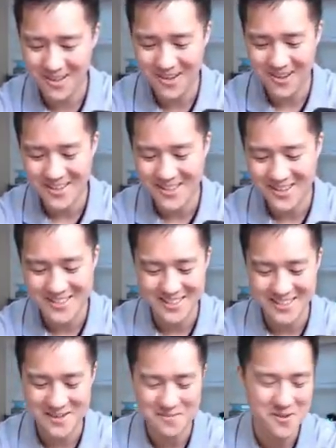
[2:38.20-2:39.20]
I thought it was like the
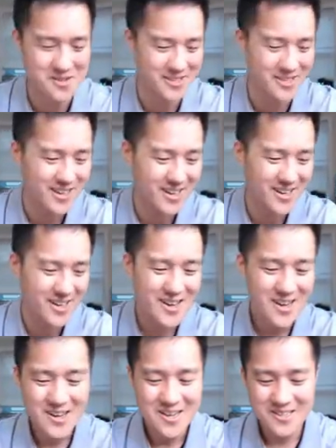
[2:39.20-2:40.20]
same person.
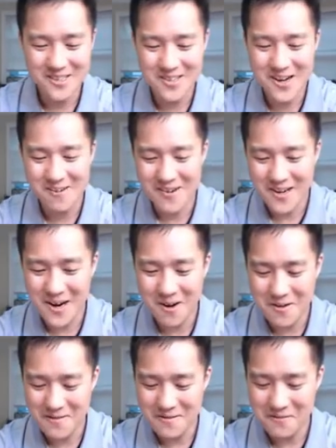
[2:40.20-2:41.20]
So there we go.
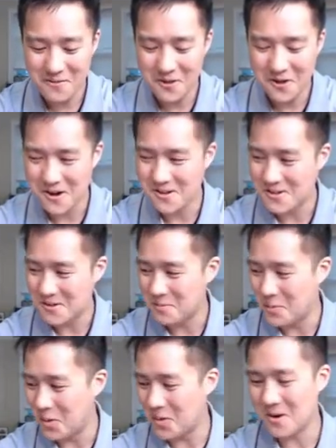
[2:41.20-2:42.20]
We have a full art
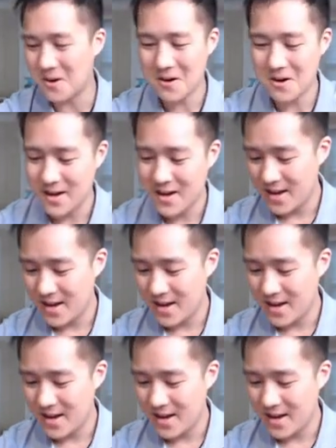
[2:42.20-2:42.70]
supporter.